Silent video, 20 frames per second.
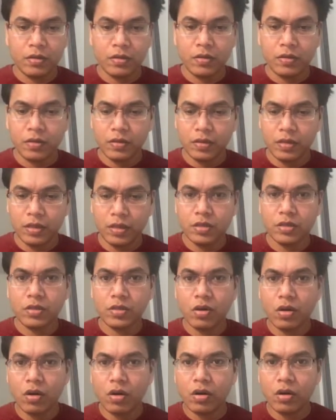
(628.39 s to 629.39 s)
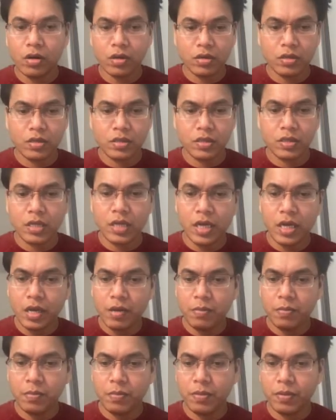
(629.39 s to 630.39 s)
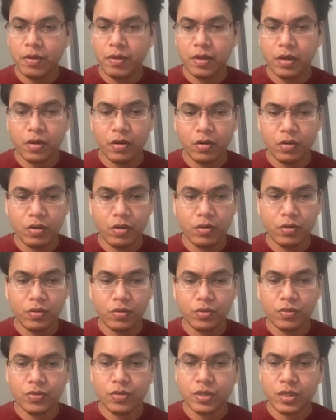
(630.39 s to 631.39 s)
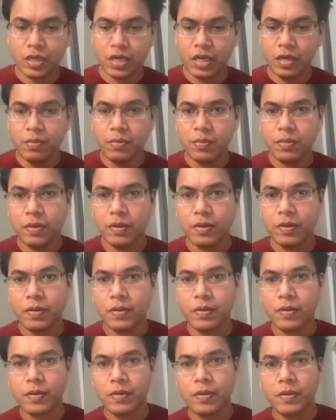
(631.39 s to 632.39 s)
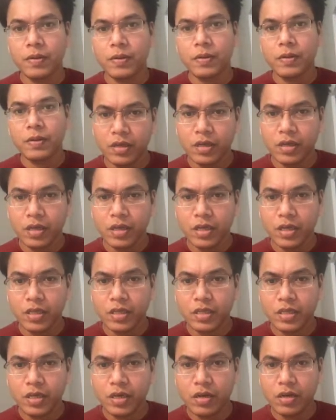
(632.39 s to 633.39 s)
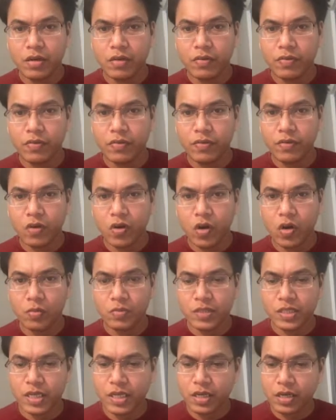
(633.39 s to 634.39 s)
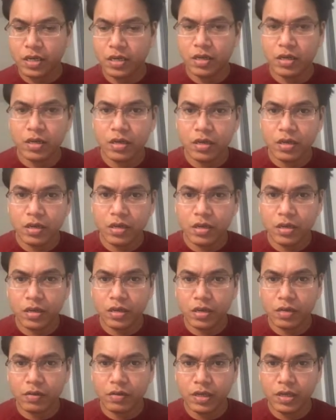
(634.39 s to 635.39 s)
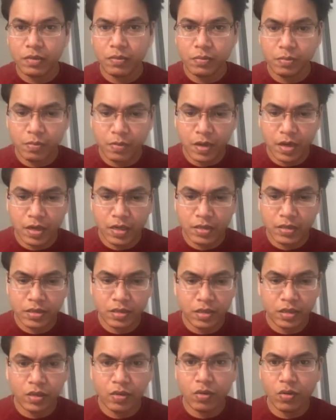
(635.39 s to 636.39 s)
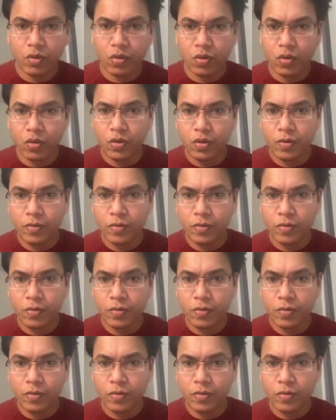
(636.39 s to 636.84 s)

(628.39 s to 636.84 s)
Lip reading: this dot step equal to step. Instead of object we'll pass the node